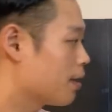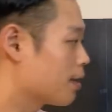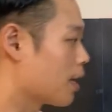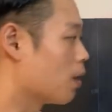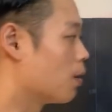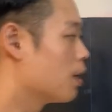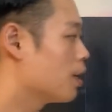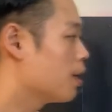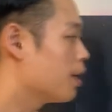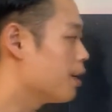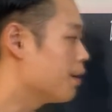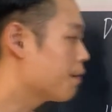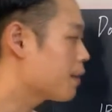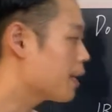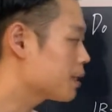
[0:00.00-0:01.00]
Now,
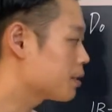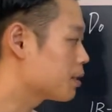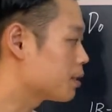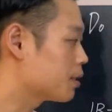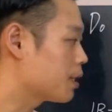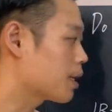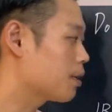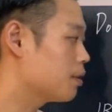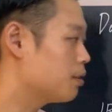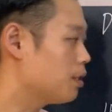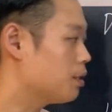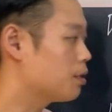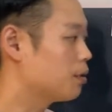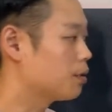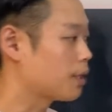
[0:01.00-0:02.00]
if that's the second
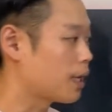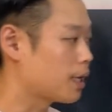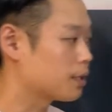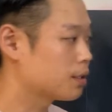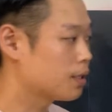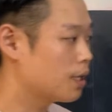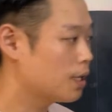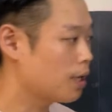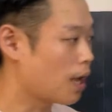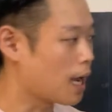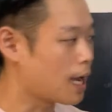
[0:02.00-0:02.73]
detail that I said,